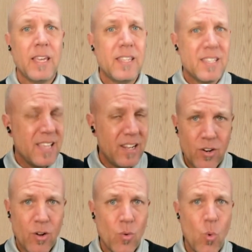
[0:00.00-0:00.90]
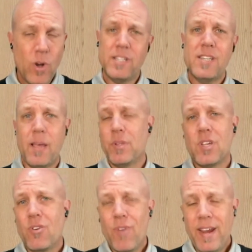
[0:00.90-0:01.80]
Send it on WhatsApp. It's
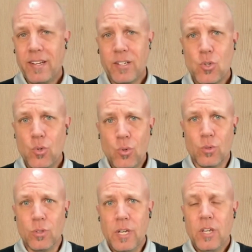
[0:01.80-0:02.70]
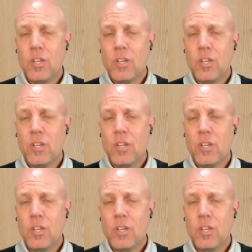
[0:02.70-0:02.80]
a great little tool.